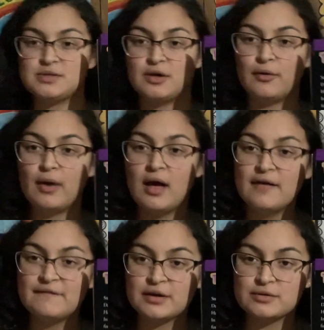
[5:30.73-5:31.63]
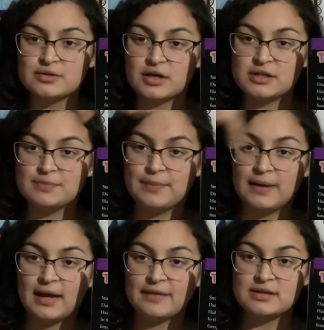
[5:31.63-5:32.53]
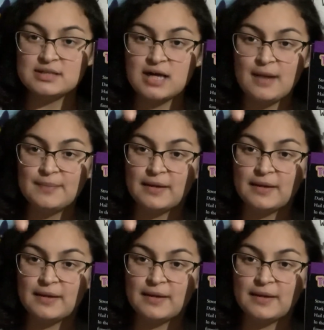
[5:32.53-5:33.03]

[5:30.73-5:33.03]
So funnel starts big at the top